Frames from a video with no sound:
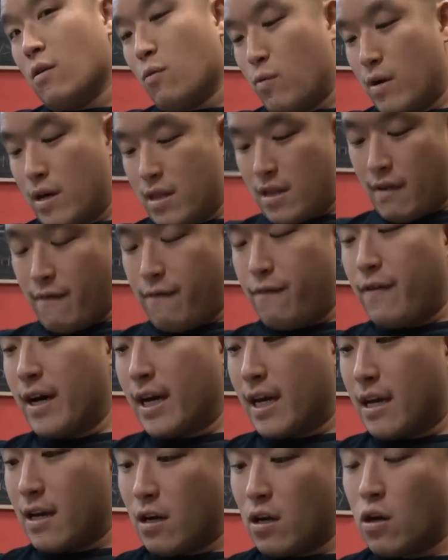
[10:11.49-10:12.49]
with a
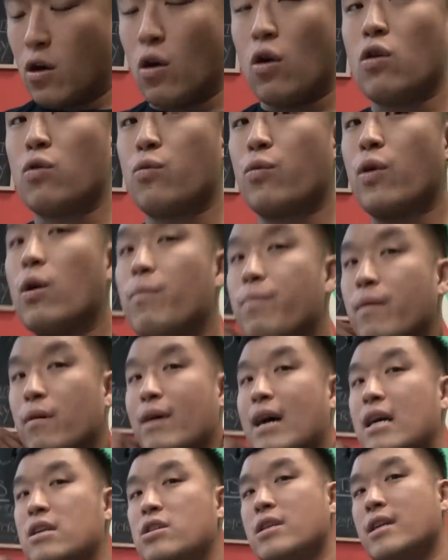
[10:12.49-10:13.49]
fucking gold rope
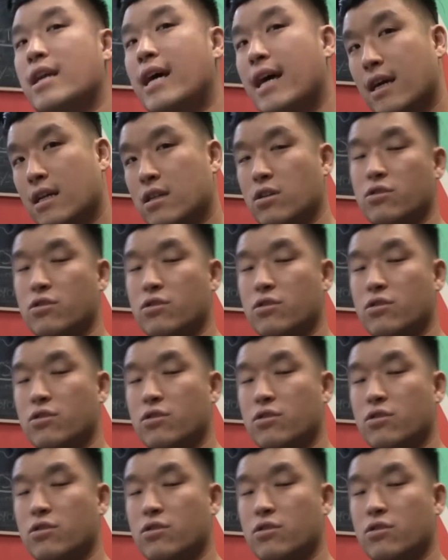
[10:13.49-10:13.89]
around your neck?